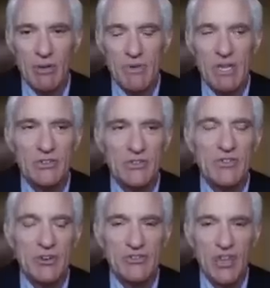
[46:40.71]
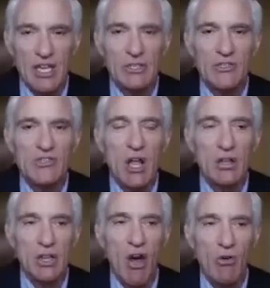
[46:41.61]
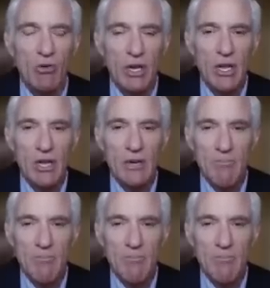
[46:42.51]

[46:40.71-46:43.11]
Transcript: because of their titles alone